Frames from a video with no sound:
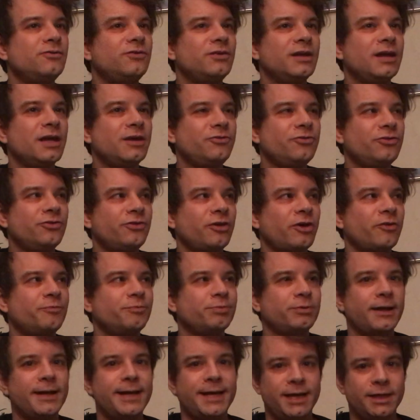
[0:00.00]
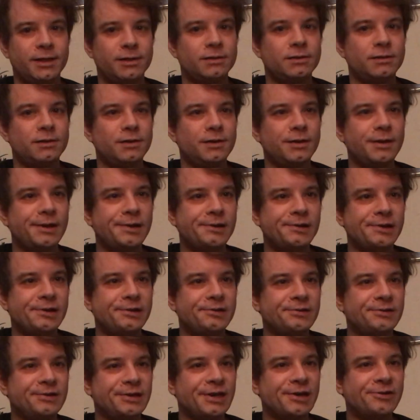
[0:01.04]
get yourself playing and
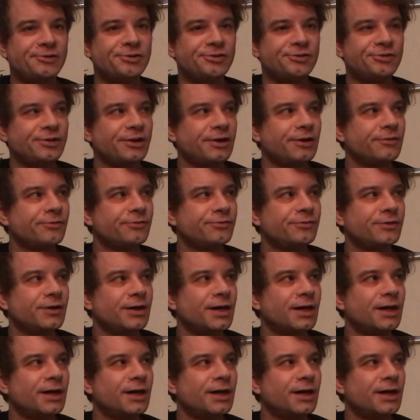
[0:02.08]
to get yourself,